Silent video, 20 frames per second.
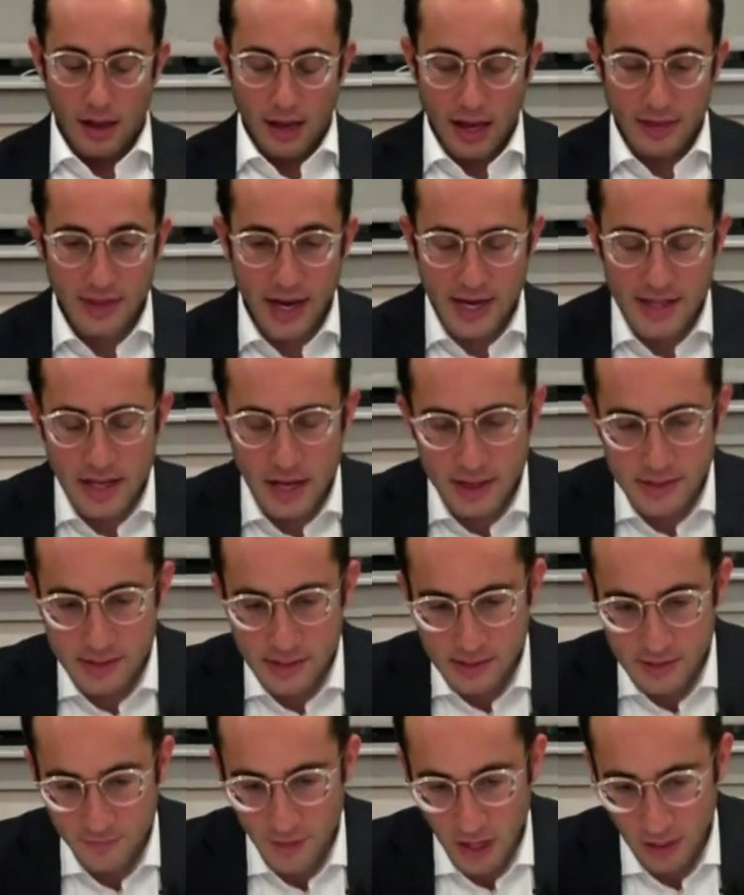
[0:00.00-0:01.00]
And the idea is
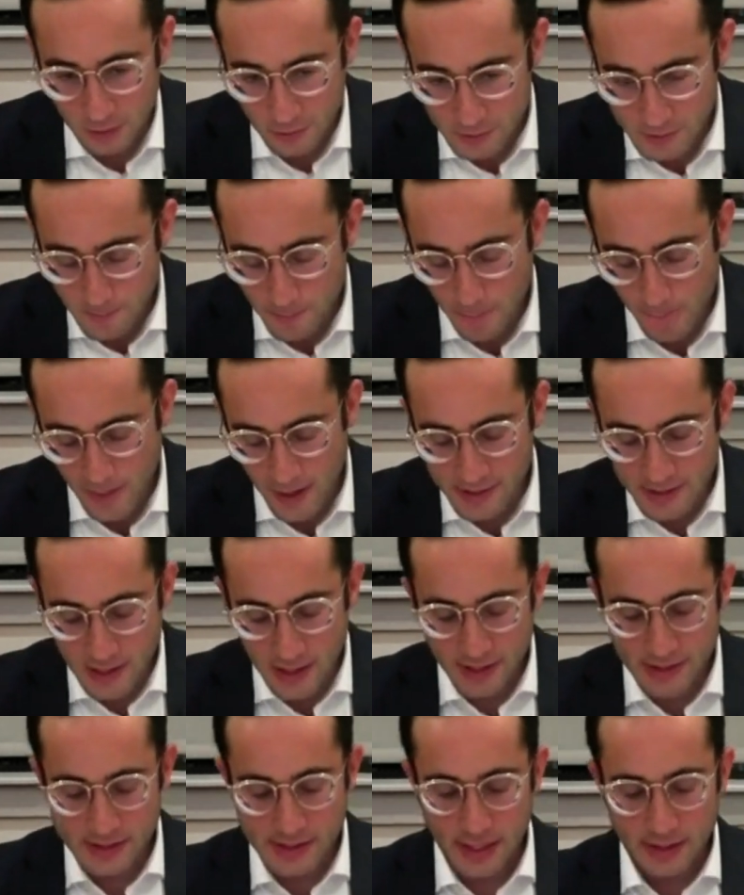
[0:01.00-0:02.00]
as follows. The
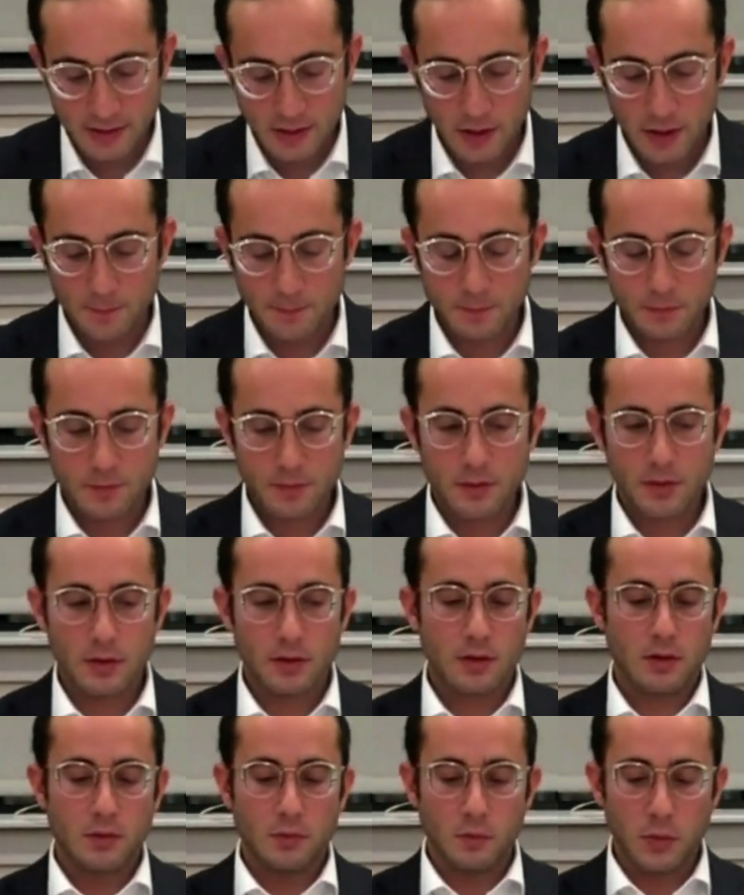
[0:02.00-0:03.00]
idea is that
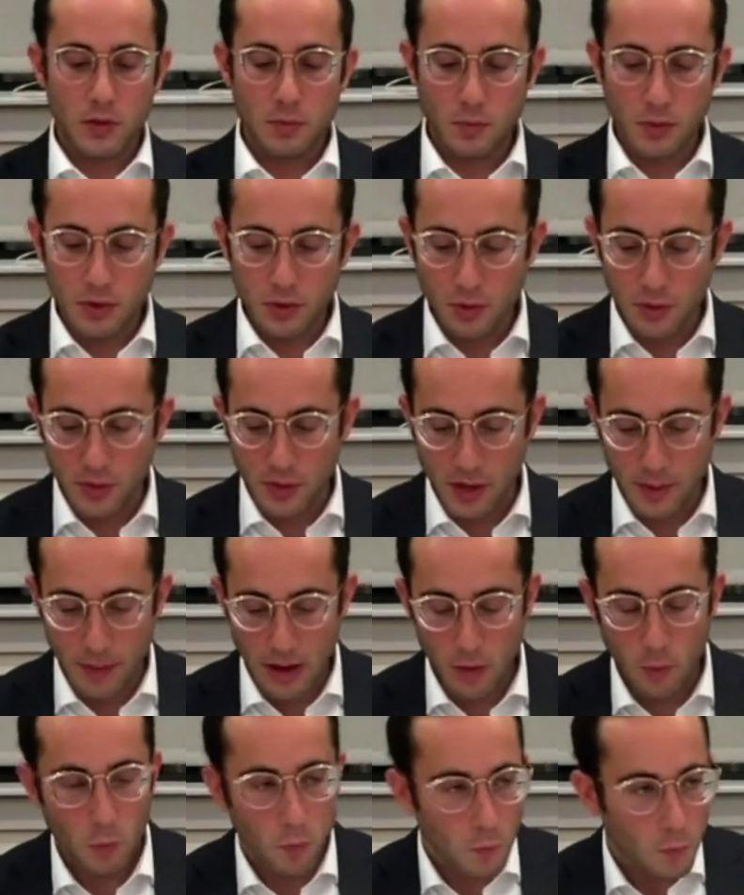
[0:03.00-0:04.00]
when you think
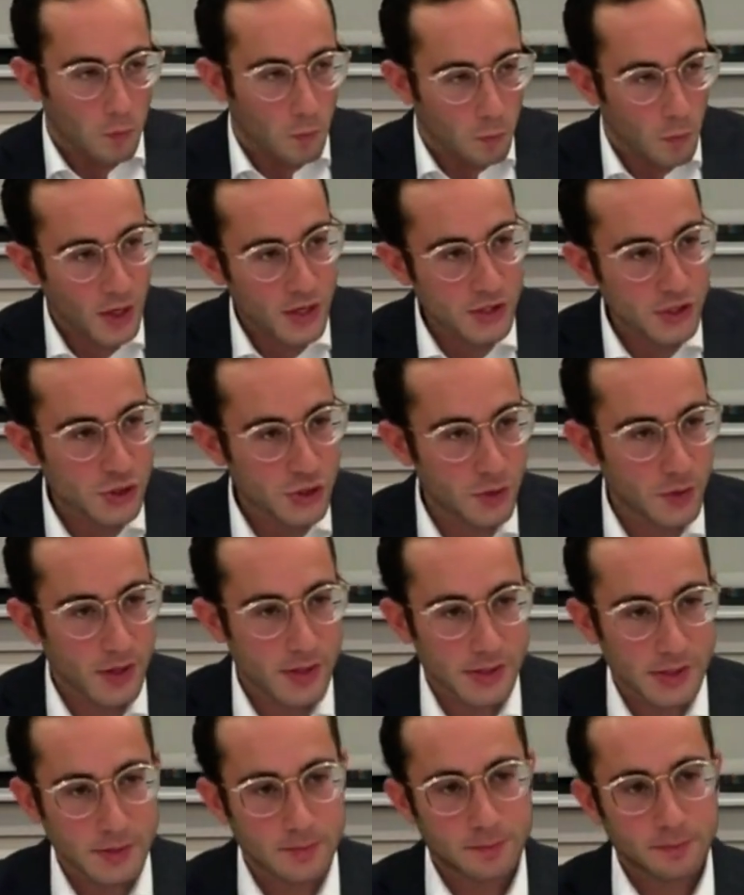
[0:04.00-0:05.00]
about what is
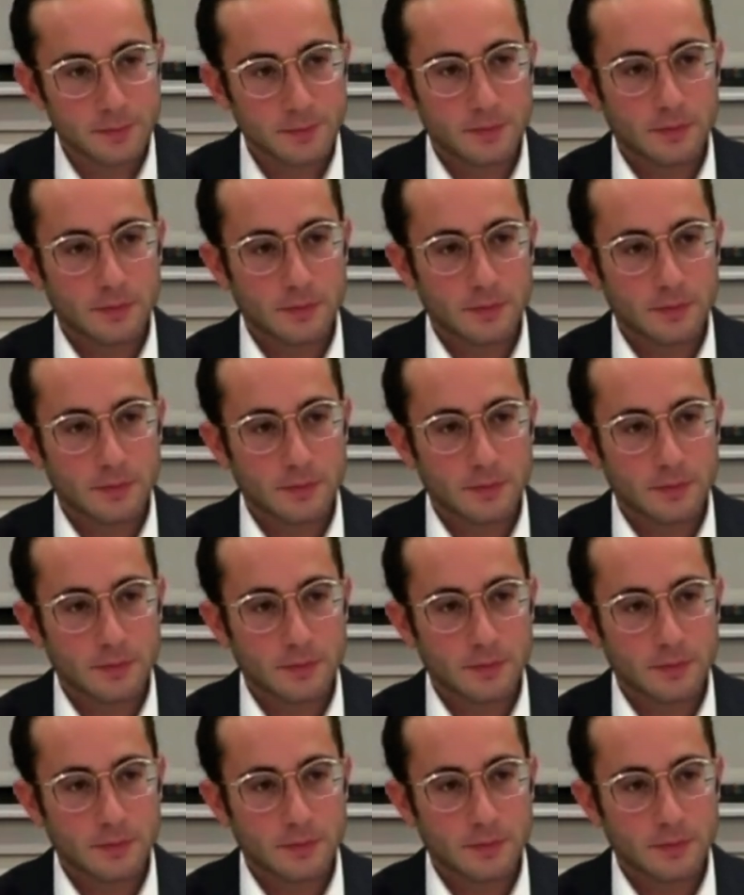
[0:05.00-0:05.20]
Judaism,